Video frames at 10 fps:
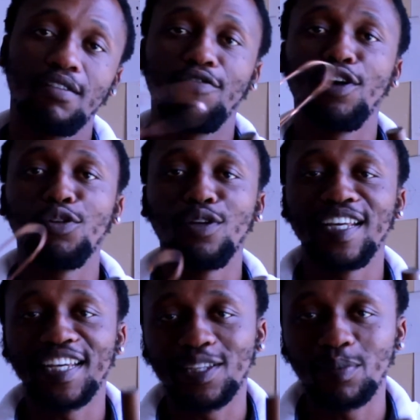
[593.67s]
follow the
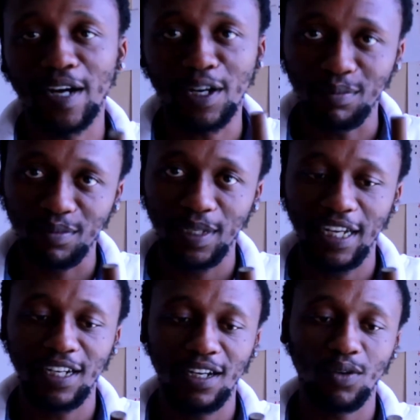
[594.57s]
link at the bottom,
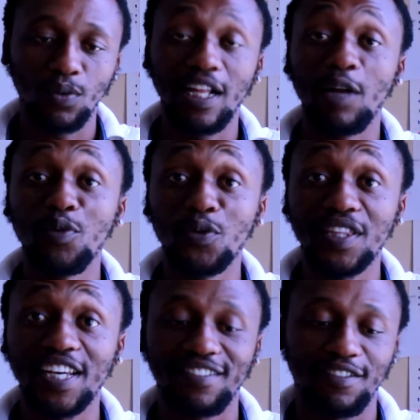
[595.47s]
and we'll help you with
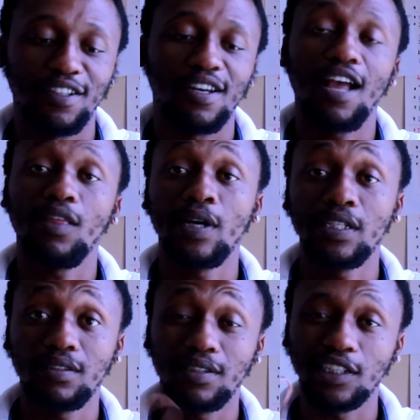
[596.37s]
that.
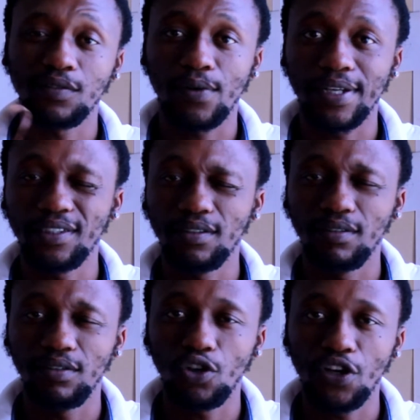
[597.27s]
Otherwise, thanks for watching.
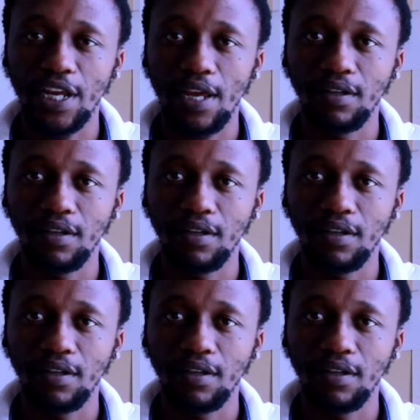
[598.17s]
Enjoy your